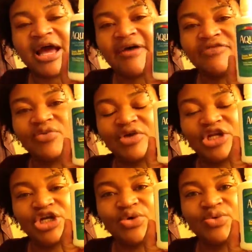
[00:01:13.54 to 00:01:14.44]
after
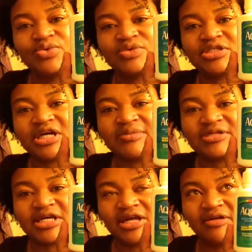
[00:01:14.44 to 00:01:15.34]
Renew stopped
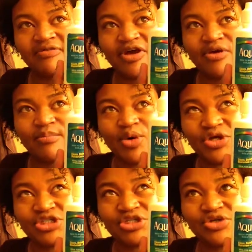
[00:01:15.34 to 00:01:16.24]
selling their
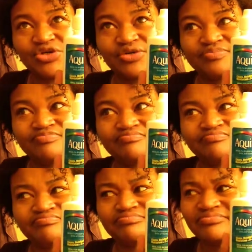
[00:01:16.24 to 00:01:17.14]
moisture,
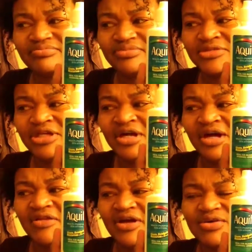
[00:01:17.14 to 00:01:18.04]

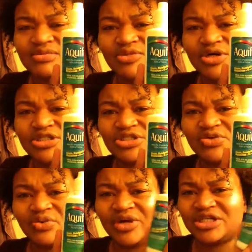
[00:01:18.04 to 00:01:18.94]
I think it was
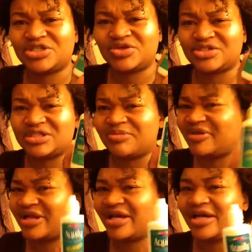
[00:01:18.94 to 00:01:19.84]
moisture rich or
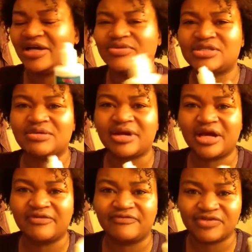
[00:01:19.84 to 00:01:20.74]
something like that. It was some
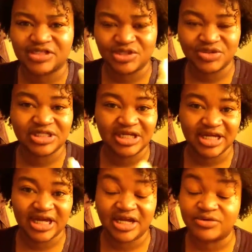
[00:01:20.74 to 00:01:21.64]
kind of solution that
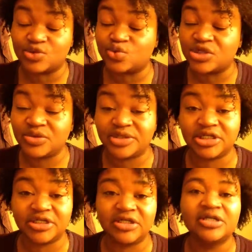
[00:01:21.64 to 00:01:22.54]
they had that was really,
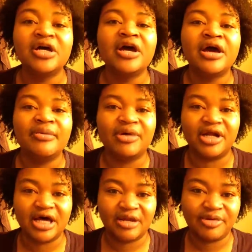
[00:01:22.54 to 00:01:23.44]
really good, but
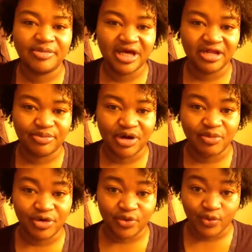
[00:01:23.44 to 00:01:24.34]
a lot of people had the
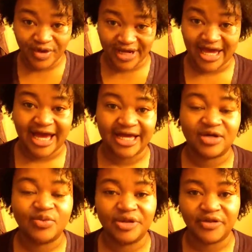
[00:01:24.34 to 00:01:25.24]
problem with the red eye
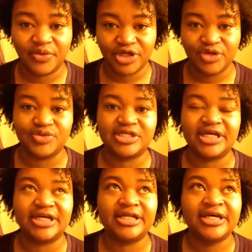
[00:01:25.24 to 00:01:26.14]
when they were
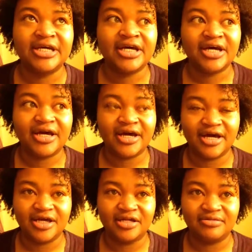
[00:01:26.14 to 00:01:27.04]
using it.
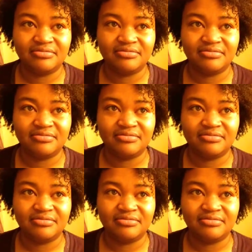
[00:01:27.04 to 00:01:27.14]
And